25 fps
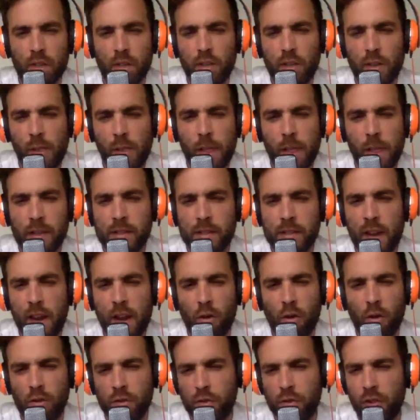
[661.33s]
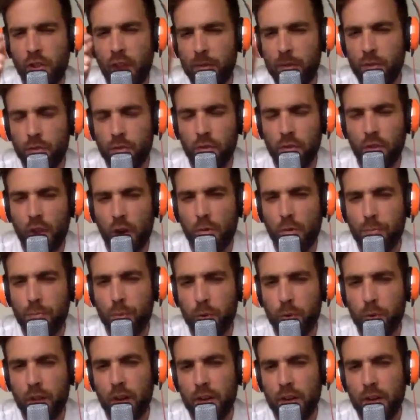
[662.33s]
Is that, or do they all
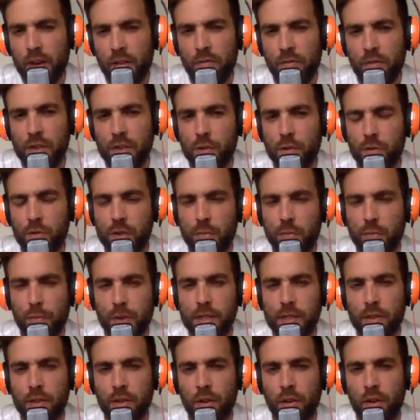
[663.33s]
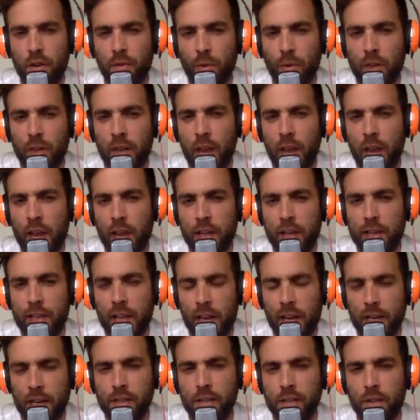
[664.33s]
put their individual spins on it when they
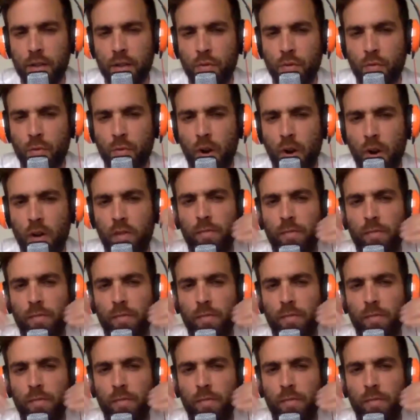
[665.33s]
get into the role?